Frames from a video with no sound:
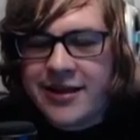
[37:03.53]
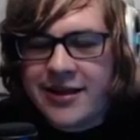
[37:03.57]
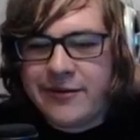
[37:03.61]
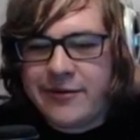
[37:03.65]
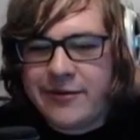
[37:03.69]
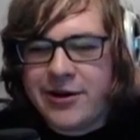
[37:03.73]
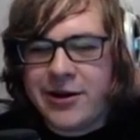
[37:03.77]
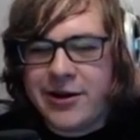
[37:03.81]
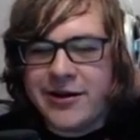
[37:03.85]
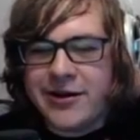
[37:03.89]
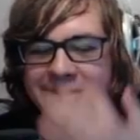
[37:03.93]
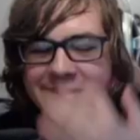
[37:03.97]
And there we
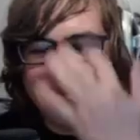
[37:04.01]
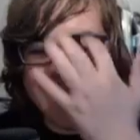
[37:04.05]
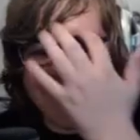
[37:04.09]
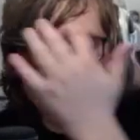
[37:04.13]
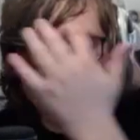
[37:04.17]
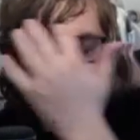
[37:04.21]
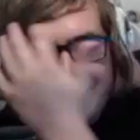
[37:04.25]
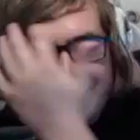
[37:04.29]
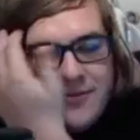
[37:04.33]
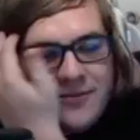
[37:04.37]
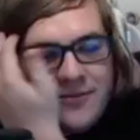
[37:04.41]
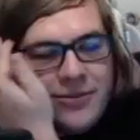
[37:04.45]
go, that's
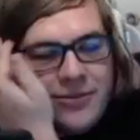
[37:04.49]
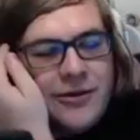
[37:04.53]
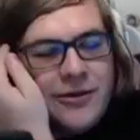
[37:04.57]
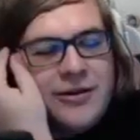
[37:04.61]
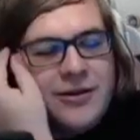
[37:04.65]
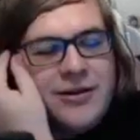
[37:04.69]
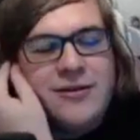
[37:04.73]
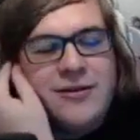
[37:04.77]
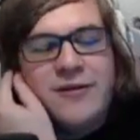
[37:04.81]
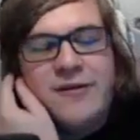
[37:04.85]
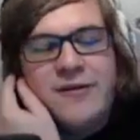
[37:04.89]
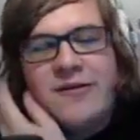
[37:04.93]
it. All
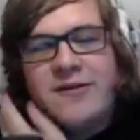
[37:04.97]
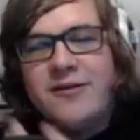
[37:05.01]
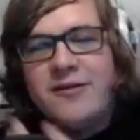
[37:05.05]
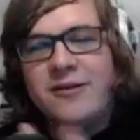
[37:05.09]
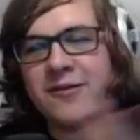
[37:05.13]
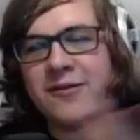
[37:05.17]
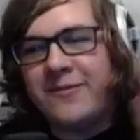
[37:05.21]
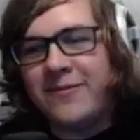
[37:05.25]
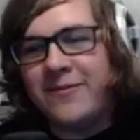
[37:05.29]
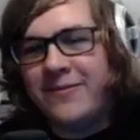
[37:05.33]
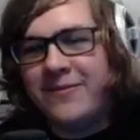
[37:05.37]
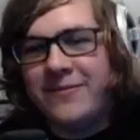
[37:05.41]
you do is
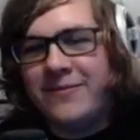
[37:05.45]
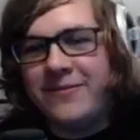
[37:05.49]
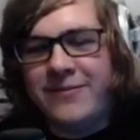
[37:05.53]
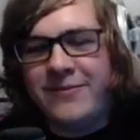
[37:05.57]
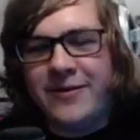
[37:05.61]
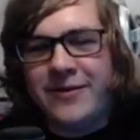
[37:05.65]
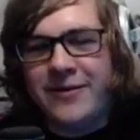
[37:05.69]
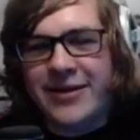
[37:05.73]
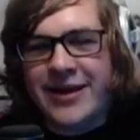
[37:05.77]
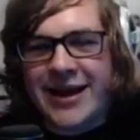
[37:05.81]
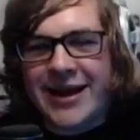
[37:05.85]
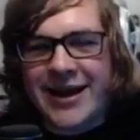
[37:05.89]
just
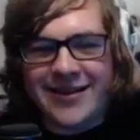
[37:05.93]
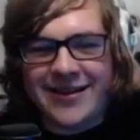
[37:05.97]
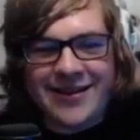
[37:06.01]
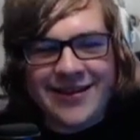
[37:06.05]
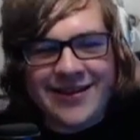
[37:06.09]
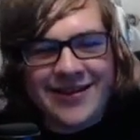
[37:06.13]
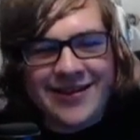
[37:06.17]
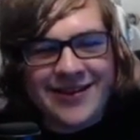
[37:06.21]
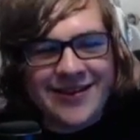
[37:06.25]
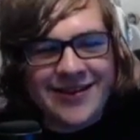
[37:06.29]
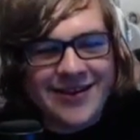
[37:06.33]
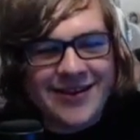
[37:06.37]
do that.
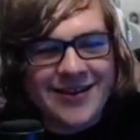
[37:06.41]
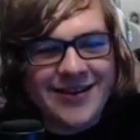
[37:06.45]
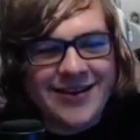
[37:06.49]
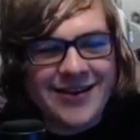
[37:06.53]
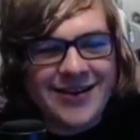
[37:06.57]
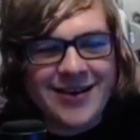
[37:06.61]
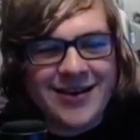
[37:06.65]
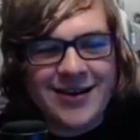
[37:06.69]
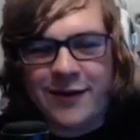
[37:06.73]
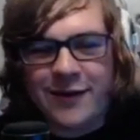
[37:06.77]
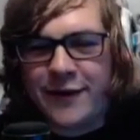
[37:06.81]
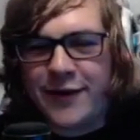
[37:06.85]

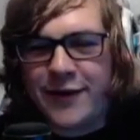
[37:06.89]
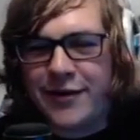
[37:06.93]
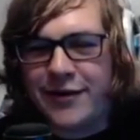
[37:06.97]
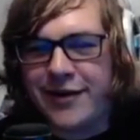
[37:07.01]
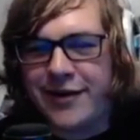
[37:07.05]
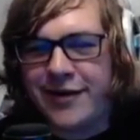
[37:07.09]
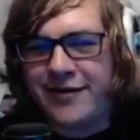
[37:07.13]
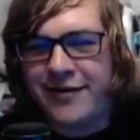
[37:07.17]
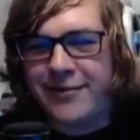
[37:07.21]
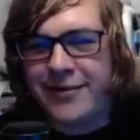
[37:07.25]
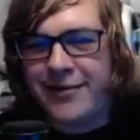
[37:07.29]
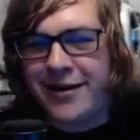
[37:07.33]
It's a very
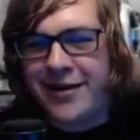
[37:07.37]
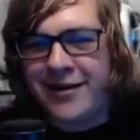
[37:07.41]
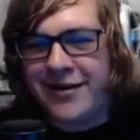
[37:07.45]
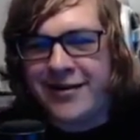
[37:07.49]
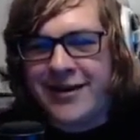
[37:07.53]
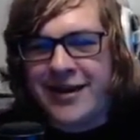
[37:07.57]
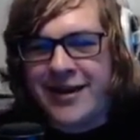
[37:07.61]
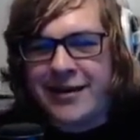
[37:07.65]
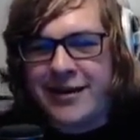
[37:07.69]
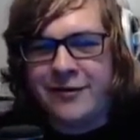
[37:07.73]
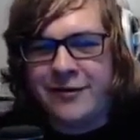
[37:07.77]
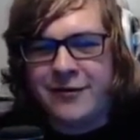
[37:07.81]
easy boss.
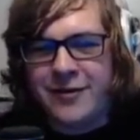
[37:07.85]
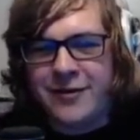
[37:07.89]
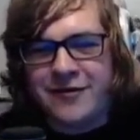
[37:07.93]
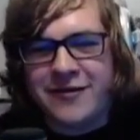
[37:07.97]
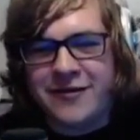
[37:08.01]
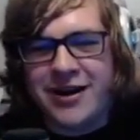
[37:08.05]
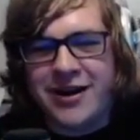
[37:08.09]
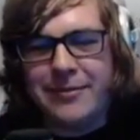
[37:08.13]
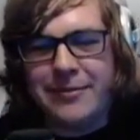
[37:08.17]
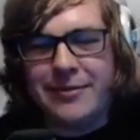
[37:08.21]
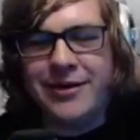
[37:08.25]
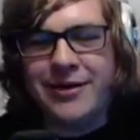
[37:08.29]
You can't lose much
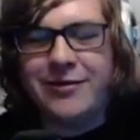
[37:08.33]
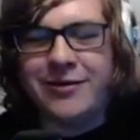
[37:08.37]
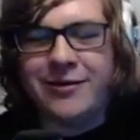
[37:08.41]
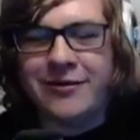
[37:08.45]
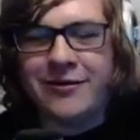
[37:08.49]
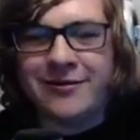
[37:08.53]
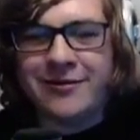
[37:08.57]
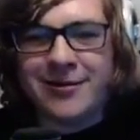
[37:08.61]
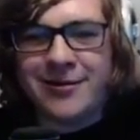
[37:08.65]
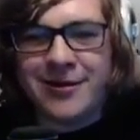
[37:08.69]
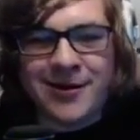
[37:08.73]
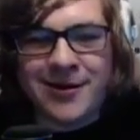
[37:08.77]
time with them
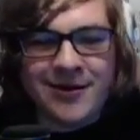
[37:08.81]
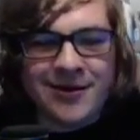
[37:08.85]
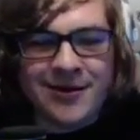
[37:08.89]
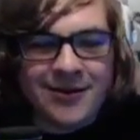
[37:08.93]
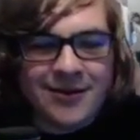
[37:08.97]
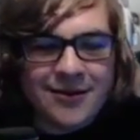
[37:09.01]
usually.